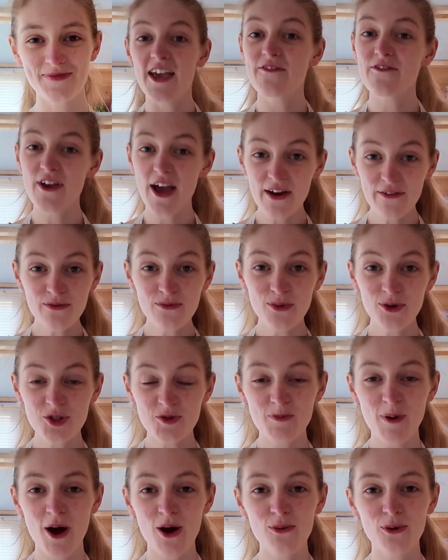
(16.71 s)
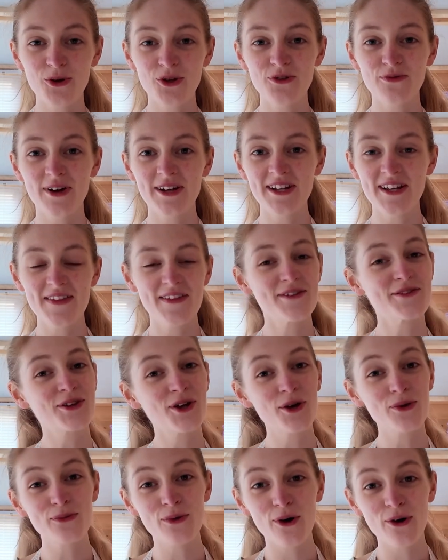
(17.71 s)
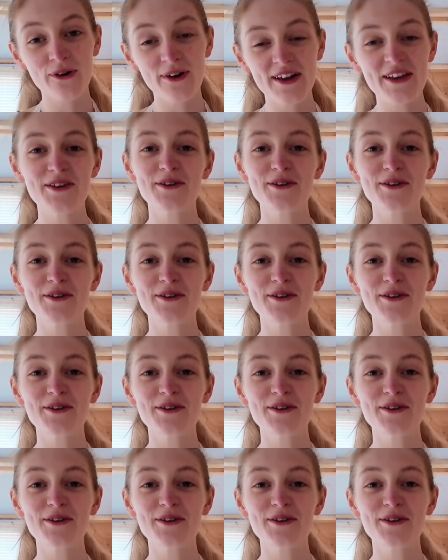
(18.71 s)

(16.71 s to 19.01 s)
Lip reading: If you haven't watched part 1 already, then don't worry,